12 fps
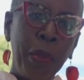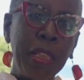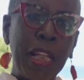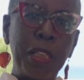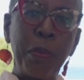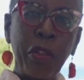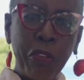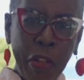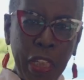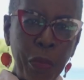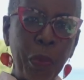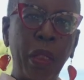has been
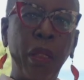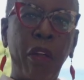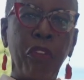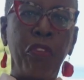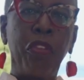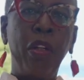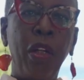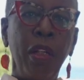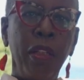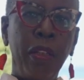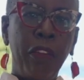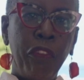created with love
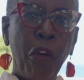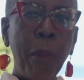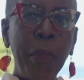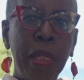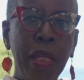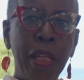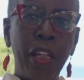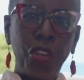from me